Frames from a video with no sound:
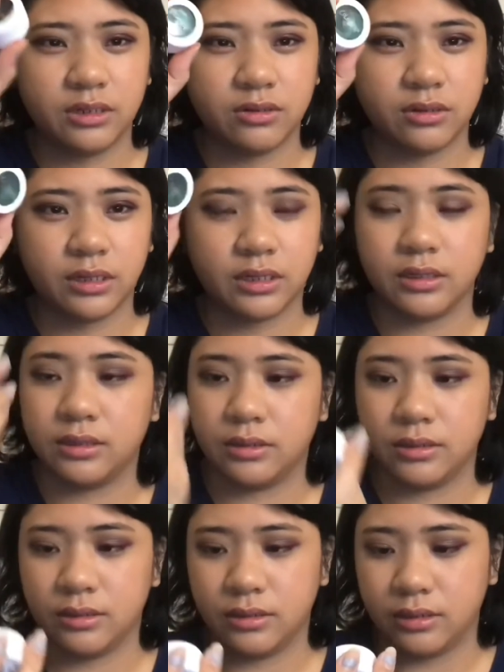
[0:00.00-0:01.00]
are like,
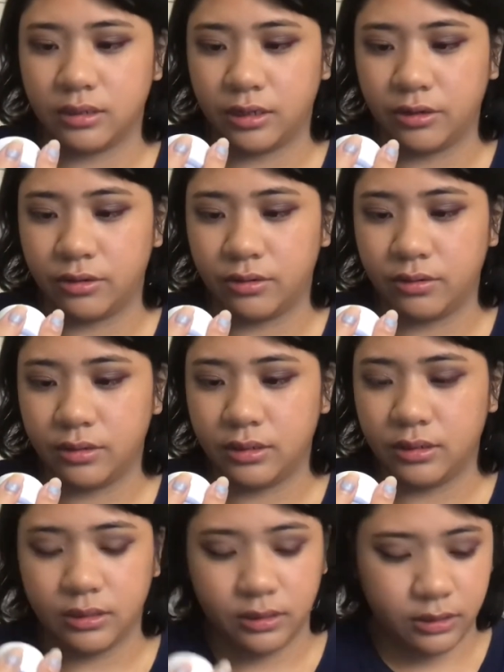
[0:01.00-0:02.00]
I don't know,
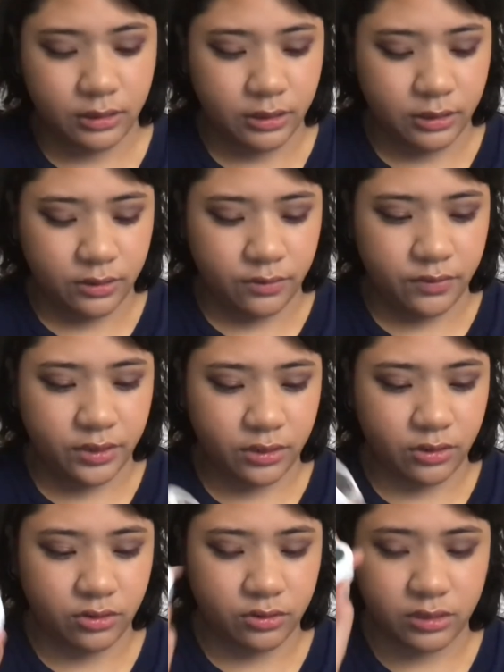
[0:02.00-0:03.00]
I feel like
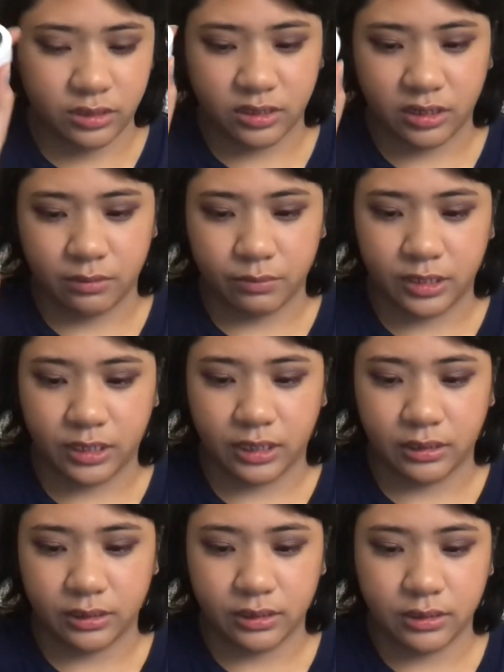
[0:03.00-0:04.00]
these are just like a
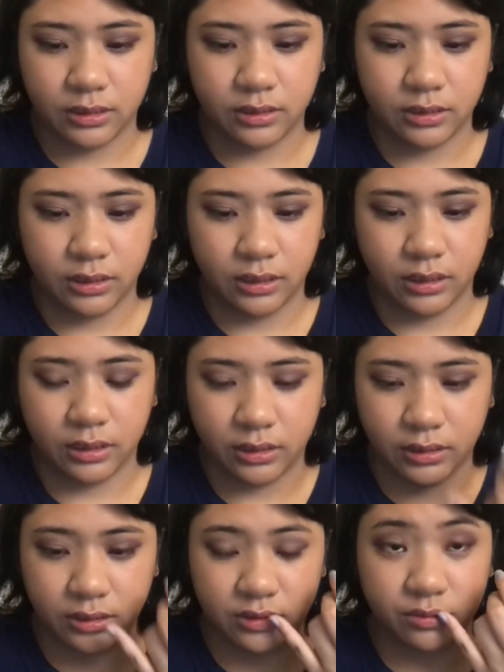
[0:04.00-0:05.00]
metallic And
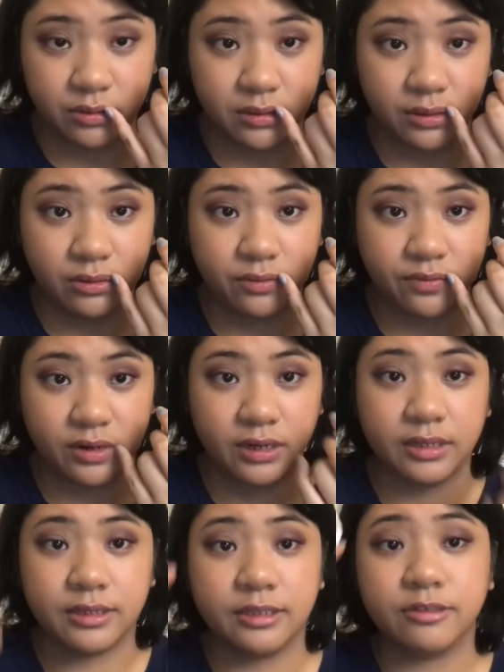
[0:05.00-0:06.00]
this one, oh I forgot,
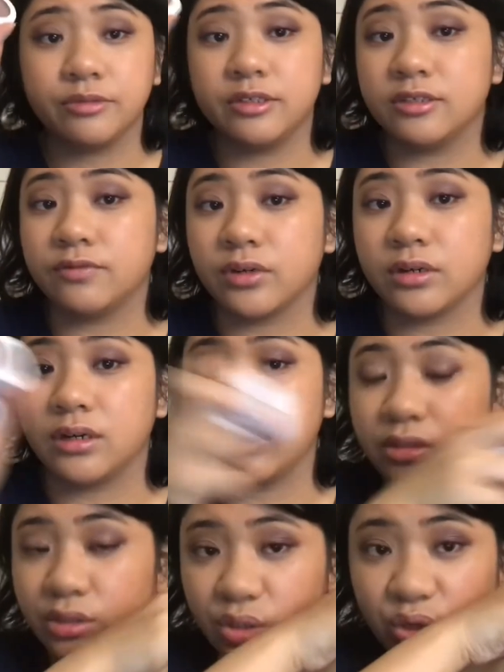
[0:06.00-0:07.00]
this one is for
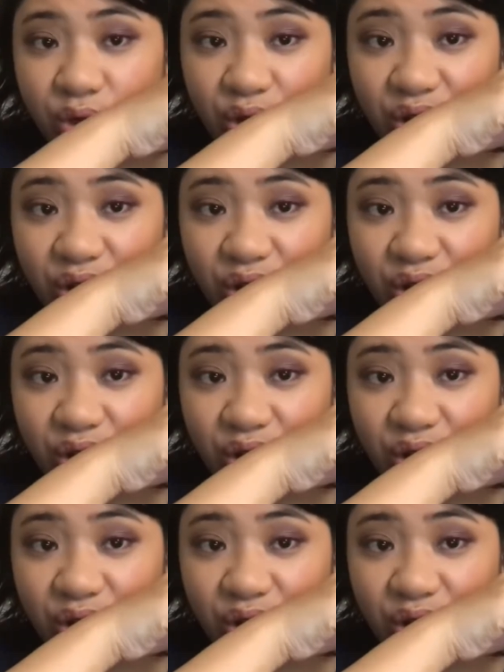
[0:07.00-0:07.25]
contour.